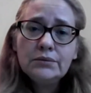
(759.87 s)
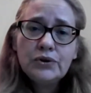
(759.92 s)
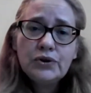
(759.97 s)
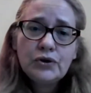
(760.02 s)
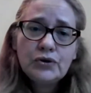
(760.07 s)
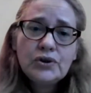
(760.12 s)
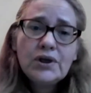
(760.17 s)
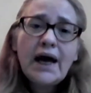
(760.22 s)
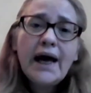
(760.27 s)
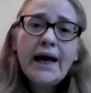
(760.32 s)

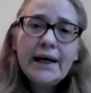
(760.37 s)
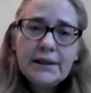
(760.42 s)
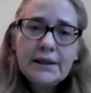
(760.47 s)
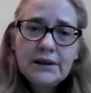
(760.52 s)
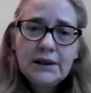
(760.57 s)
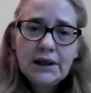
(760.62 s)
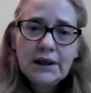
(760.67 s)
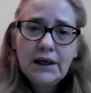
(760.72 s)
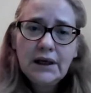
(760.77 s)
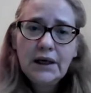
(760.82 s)

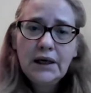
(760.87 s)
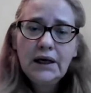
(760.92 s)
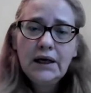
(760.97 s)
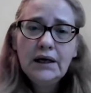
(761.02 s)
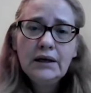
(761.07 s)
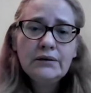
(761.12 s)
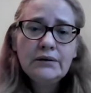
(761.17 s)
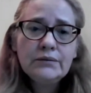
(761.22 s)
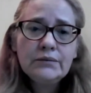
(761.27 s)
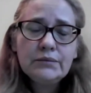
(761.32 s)
society
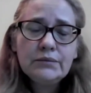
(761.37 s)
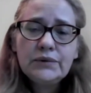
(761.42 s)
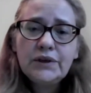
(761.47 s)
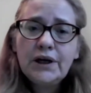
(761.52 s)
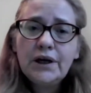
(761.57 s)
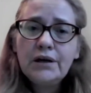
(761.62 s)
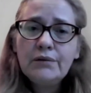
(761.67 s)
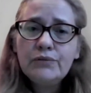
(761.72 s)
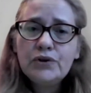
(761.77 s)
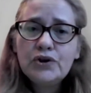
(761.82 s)
in
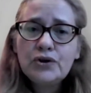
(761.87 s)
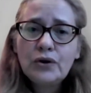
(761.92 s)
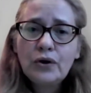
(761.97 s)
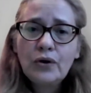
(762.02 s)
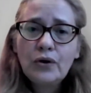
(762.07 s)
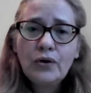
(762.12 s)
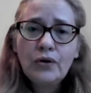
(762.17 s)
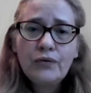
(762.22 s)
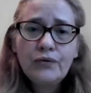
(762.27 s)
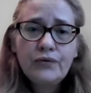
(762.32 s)
terms
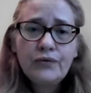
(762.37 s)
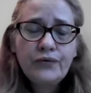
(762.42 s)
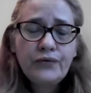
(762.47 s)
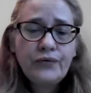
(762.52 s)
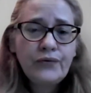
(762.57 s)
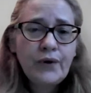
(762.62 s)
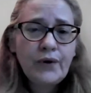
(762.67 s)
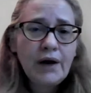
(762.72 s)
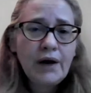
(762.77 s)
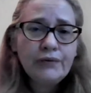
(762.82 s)
of
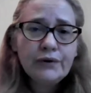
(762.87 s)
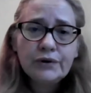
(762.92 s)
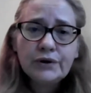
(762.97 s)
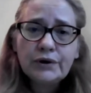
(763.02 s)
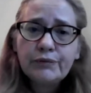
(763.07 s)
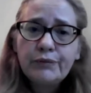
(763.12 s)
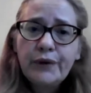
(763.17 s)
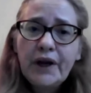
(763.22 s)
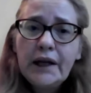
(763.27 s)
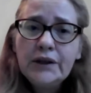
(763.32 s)

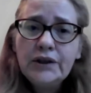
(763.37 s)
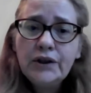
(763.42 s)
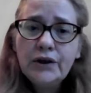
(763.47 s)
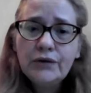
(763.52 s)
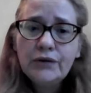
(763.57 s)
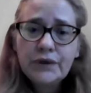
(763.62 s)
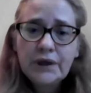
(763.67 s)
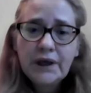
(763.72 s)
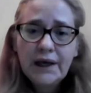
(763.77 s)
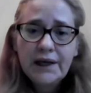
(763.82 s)
affordability
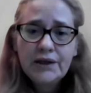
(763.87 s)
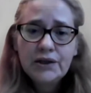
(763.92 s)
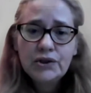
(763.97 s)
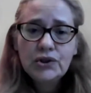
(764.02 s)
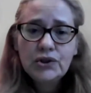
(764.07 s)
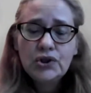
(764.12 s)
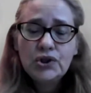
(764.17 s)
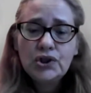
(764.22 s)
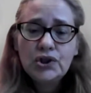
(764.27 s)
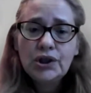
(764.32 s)
of the
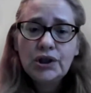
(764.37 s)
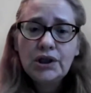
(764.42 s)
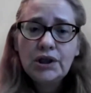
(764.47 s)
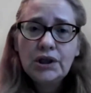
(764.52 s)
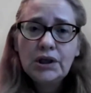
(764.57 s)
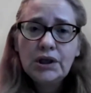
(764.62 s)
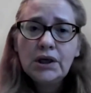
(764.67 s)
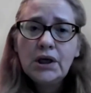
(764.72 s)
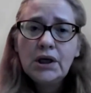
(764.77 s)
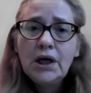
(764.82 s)

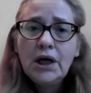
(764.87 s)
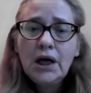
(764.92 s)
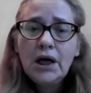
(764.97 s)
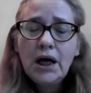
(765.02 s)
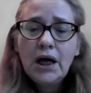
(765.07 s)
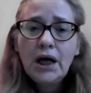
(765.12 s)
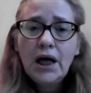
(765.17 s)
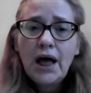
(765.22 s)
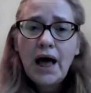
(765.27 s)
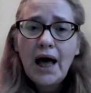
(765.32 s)
energy,
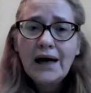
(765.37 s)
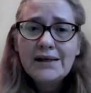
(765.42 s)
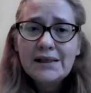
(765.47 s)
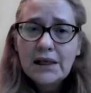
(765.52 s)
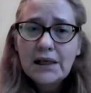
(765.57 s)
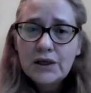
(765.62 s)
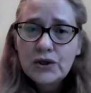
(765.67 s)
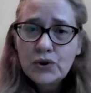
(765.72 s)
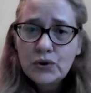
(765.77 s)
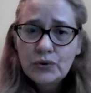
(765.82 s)

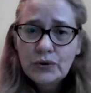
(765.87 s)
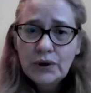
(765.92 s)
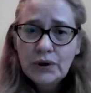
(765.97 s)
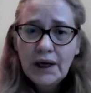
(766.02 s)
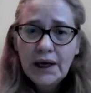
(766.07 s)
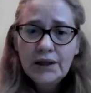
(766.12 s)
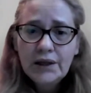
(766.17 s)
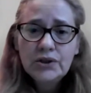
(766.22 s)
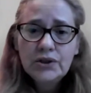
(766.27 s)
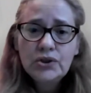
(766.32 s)
access to
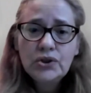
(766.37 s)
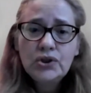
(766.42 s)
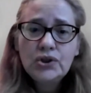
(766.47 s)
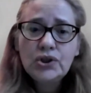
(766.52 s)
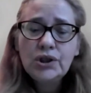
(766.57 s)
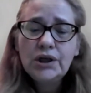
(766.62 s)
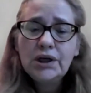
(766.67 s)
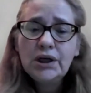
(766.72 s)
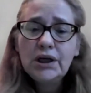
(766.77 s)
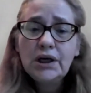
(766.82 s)
the
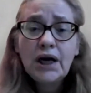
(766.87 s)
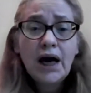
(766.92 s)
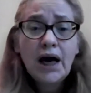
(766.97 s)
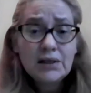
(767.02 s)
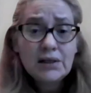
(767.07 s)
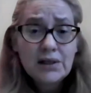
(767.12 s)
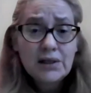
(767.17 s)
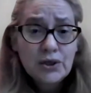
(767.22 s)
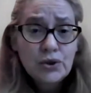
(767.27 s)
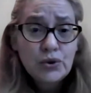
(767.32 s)
energy,
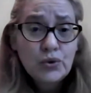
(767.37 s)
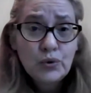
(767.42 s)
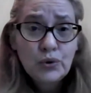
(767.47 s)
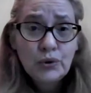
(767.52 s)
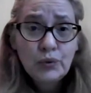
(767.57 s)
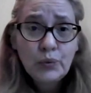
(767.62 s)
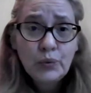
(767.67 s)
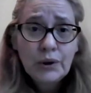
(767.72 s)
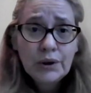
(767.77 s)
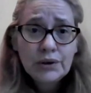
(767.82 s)
access to
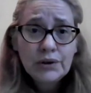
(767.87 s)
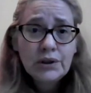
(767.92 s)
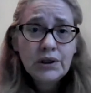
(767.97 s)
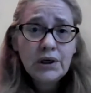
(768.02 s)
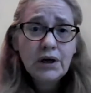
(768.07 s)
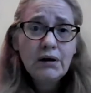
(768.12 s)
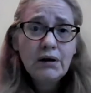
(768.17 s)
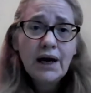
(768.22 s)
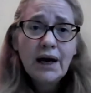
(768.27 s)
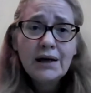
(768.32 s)
the
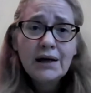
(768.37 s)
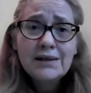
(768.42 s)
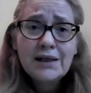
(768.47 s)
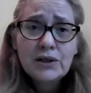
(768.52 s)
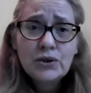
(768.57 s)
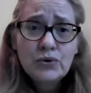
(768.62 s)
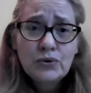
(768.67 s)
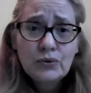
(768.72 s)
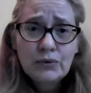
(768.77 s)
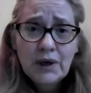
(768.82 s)
water,
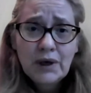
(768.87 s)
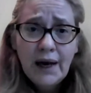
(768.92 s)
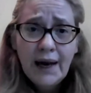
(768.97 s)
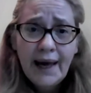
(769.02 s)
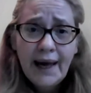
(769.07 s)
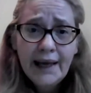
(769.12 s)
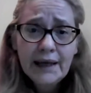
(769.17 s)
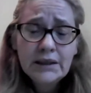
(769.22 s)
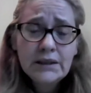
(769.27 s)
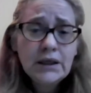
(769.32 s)
access to the
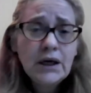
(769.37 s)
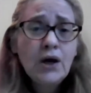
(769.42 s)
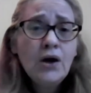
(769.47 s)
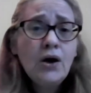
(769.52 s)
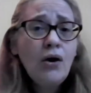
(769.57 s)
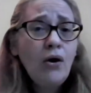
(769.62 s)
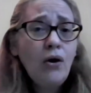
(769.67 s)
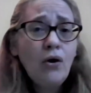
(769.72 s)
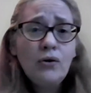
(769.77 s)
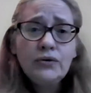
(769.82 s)
land.
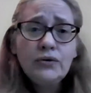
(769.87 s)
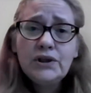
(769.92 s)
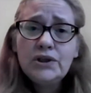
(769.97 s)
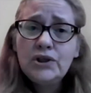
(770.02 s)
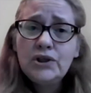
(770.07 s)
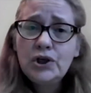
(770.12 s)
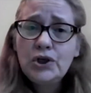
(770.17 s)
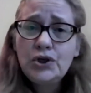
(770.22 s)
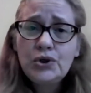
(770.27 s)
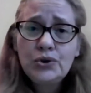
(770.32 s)
All
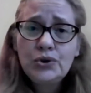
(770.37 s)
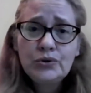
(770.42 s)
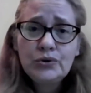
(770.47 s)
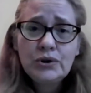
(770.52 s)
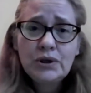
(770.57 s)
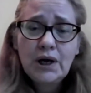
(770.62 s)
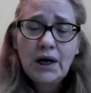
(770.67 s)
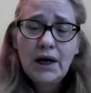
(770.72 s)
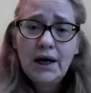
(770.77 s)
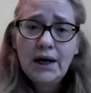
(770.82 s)
these
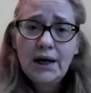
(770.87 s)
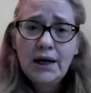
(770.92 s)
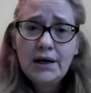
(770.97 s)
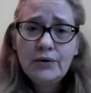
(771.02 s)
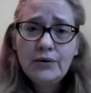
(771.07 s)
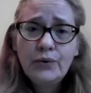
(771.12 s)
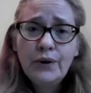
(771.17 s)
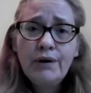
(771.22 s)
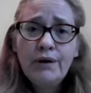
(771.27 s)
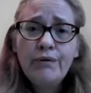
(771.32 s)
issues
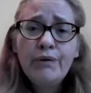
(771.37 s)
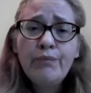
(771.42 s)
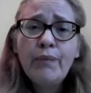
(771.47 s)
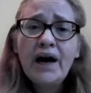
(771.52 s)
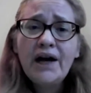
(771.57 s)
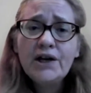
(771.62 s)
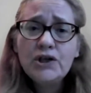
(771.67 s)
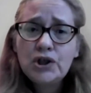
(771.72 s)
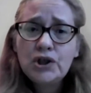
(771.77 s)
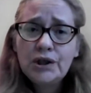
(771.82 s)
are very
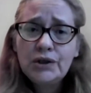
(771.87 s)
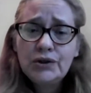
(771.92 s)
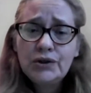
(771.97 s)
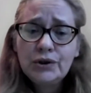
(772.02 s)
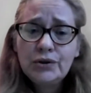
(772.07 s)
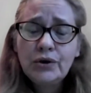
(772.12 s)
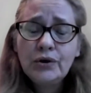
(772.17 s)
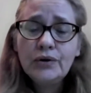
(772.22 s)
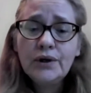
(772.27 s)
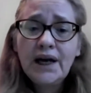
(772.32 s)
much
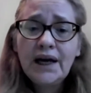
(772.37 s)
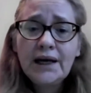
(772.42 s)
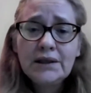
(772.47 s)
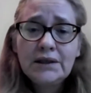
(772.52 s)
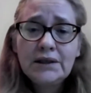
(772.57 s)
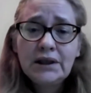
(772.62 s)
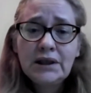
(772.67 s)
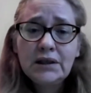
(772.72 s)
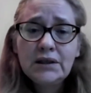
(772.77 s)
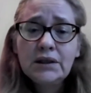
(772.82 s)

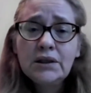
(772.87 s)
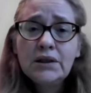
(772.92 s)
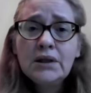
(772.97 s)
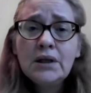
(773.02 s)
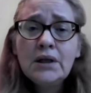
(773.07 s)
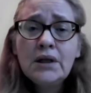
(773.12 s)
interconnected.